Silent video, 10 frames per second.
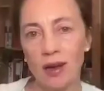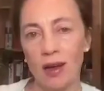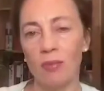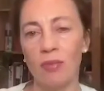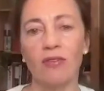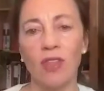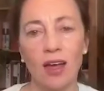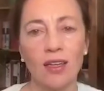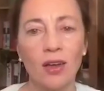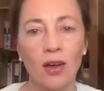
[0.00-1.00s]
top of
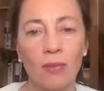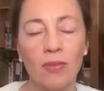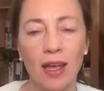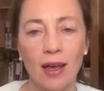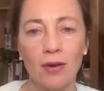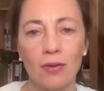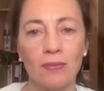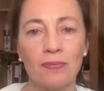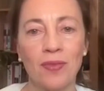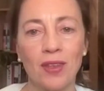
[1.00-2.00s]
that top-down,
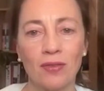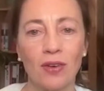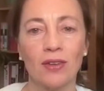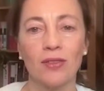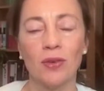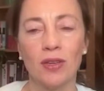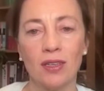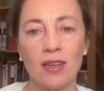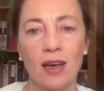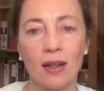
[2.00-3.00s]
as far as you can
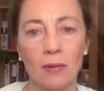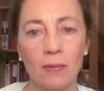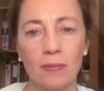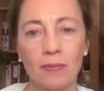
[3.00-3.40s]
tell?